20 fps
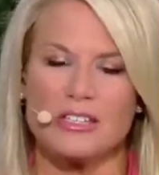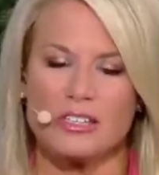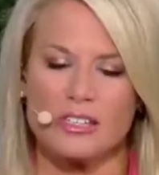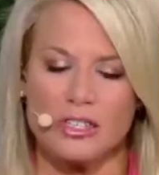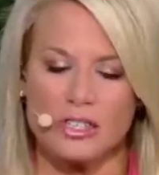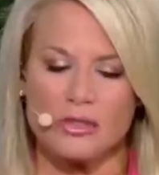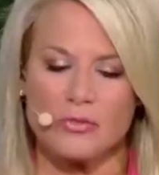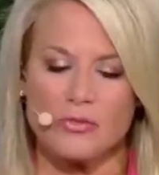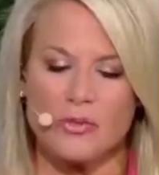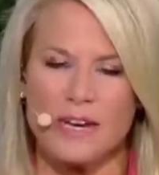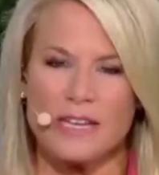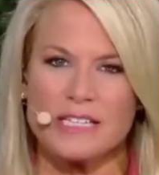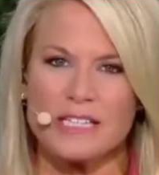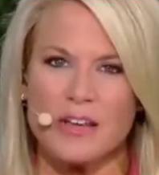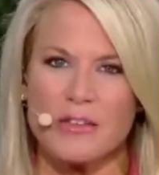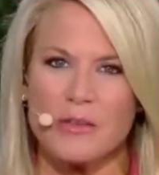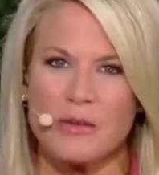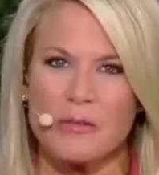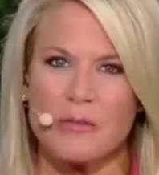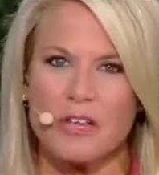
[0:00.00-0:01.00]
Just right
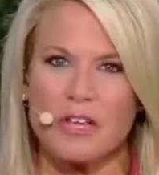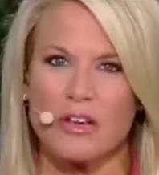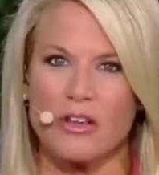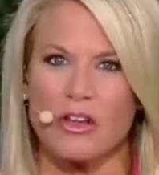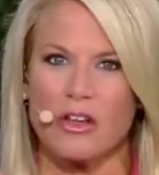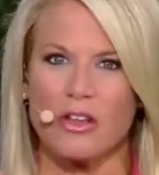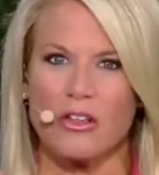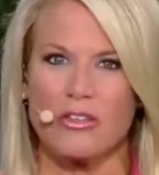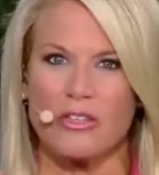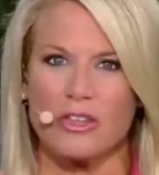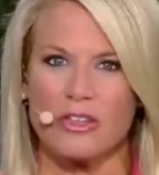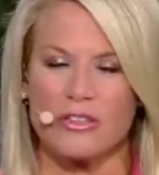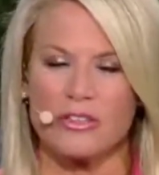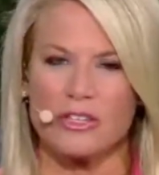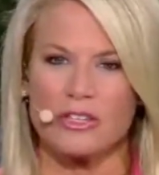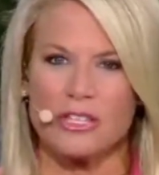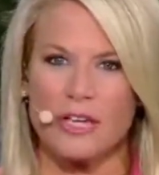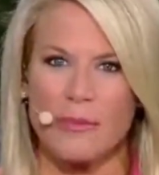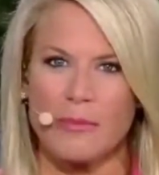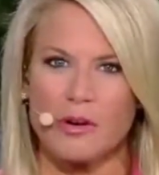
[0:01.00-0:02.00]
down the middle, the
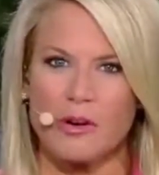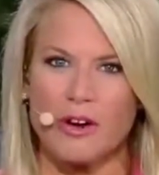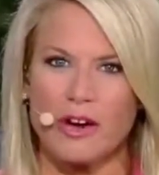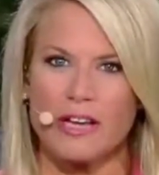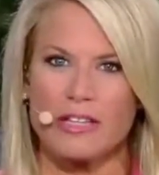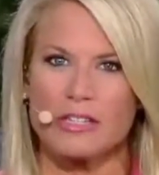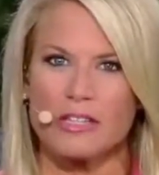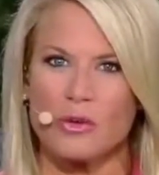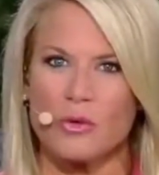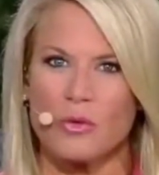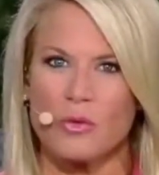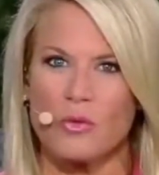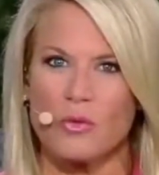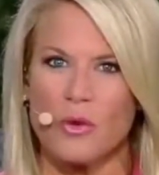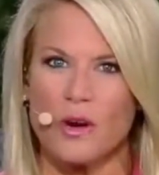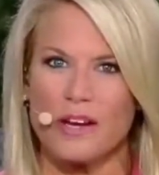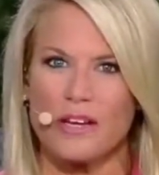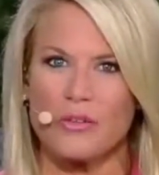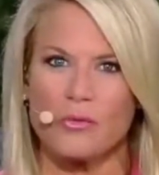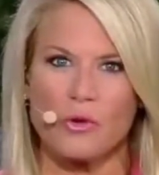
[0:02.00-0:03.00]
Democrats
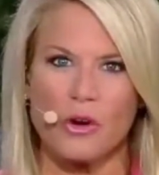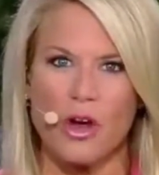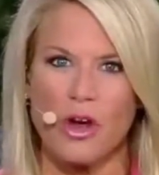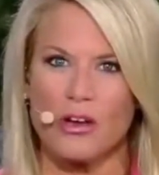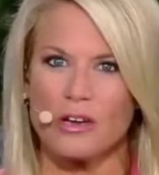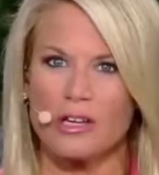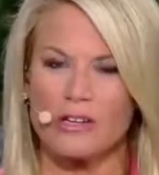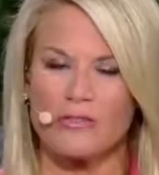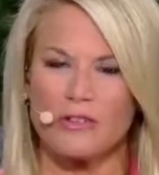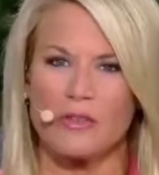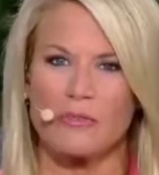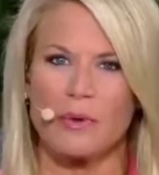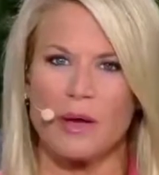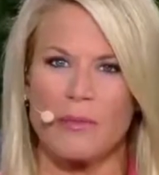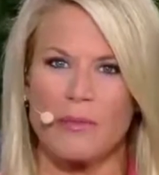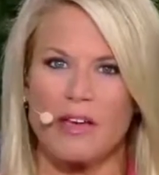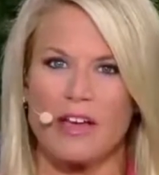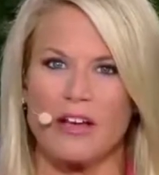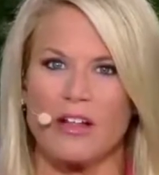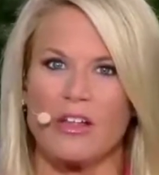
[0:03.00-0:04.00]
wanted, we're all going to vote by
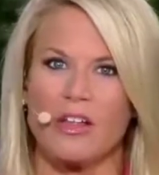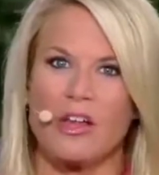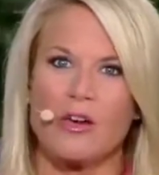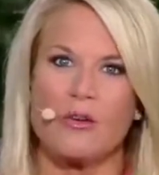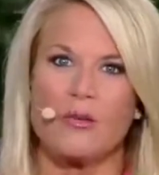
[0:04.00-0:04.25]
mail.